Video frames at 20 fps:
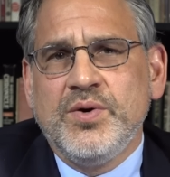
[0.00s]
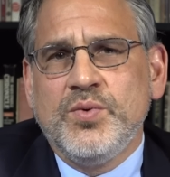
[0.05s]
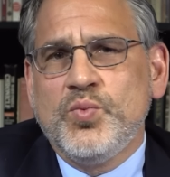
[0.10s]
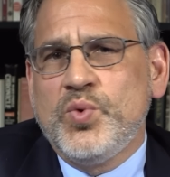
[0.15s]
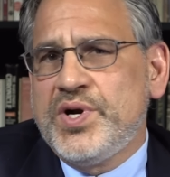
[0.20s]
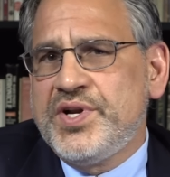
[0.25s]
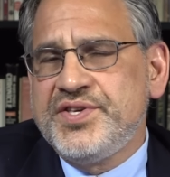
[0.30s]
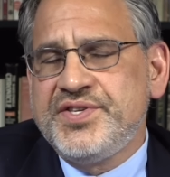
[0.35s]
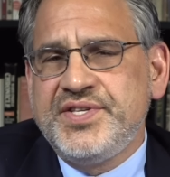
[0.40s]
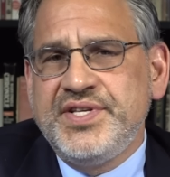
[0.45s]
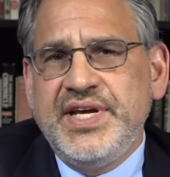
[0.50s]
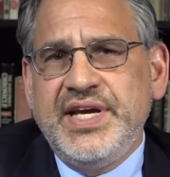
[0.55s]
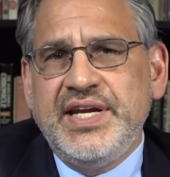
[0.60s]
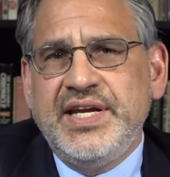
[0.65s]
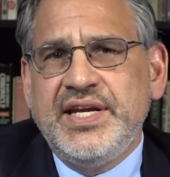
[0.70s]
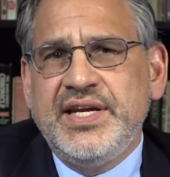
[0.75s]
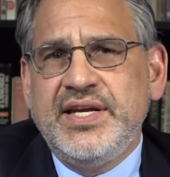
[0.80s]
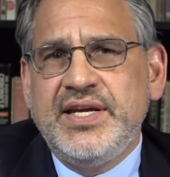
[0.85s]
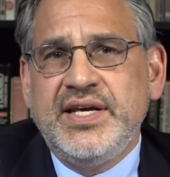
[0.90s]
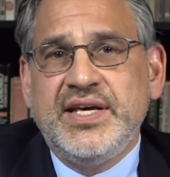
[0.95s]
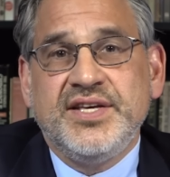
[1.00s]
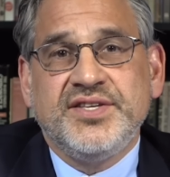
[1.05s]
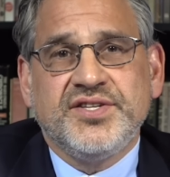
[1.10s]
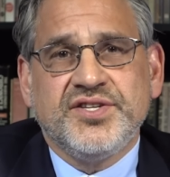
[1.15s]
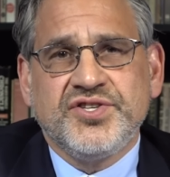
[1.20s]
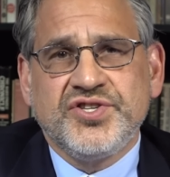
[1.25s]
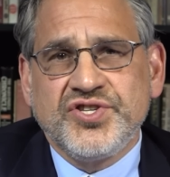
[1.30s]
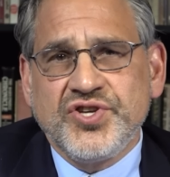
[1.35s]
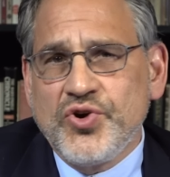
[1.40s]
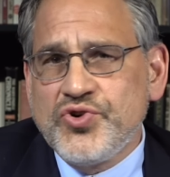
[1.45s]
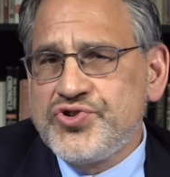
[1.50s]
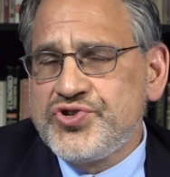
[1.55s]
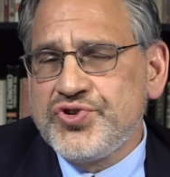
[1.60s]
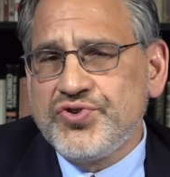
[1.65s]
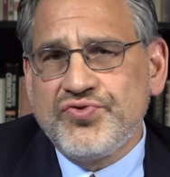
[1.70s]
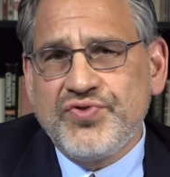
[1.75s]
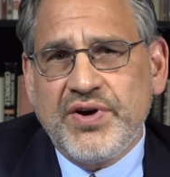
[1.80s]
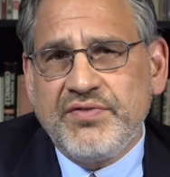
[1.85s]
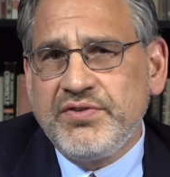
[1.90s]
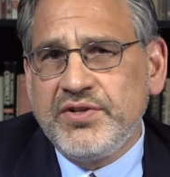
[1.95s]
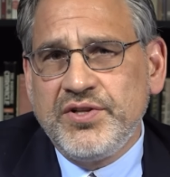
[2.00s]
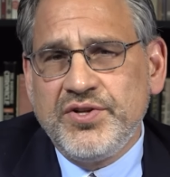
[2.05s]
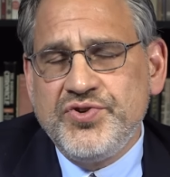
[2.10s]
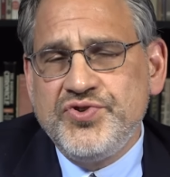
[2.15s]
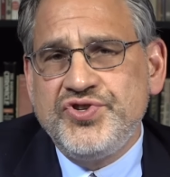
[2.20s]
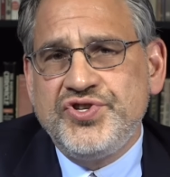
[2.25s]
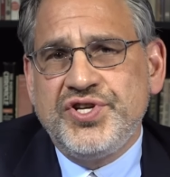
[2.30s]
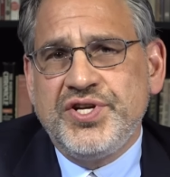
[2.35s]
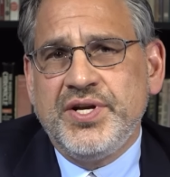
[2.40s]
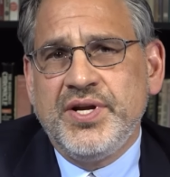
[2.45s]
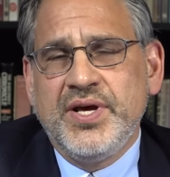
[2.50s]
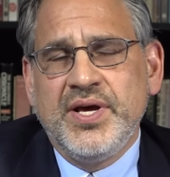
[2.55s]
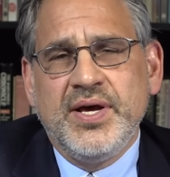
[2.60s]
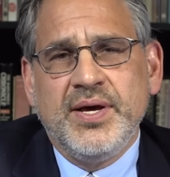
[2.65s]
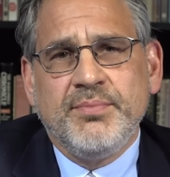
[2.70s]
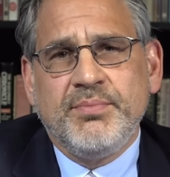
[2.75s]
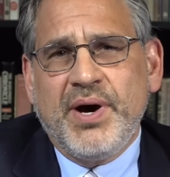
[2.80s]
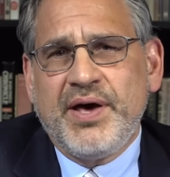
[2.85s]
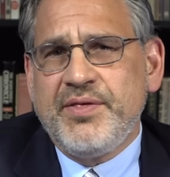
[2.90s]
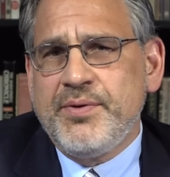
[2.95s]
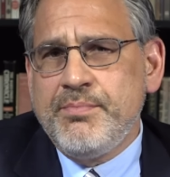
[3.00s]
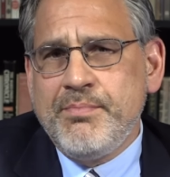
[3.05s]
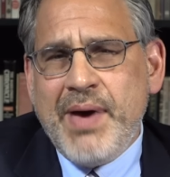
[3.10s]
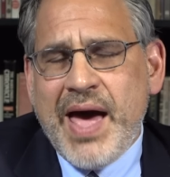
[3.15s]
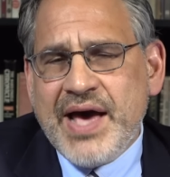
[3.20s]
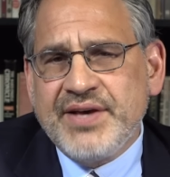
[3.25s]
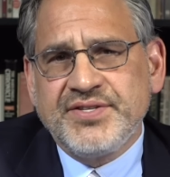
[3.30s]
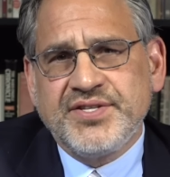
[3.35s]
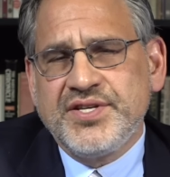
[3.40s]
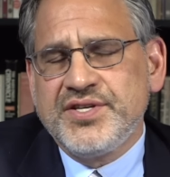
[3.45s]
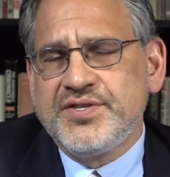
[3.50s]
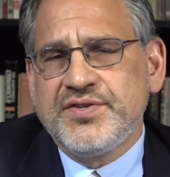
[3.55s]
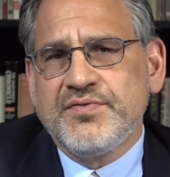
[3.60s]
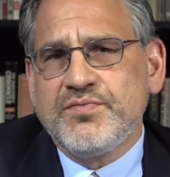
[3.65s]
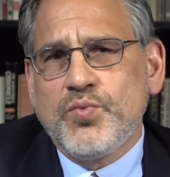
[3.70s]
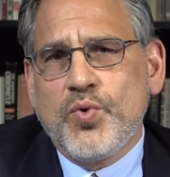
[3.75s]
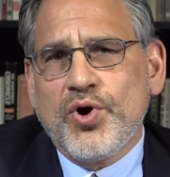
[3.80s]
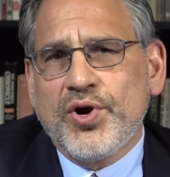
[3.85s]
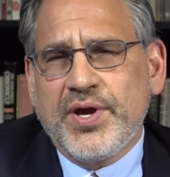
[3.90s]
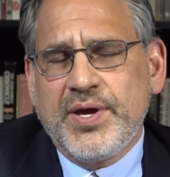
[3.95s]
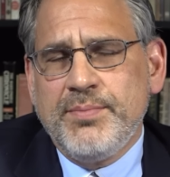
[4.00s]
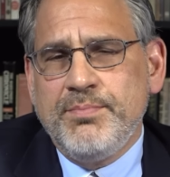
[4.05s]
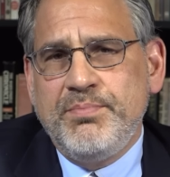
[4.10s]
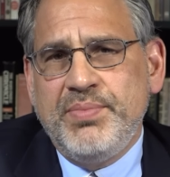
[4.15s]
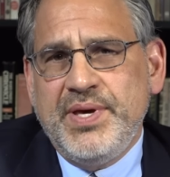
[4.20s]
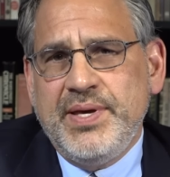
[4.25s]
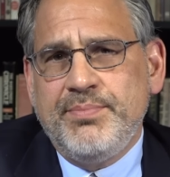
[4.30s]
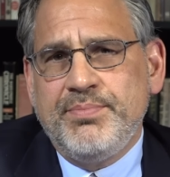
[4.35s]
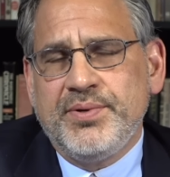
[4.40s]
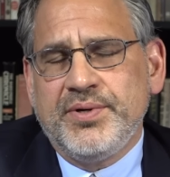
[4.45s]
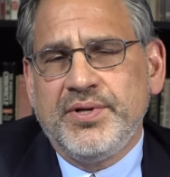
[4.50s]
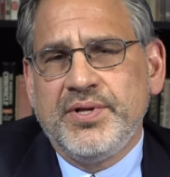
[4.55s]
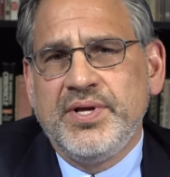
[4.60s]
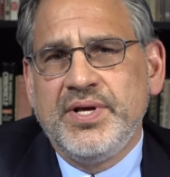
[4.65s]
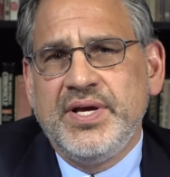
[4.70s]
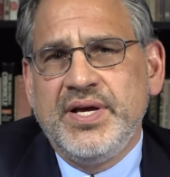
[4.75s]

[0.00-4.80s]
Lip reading: What is needed is a social revolution by the masses of working people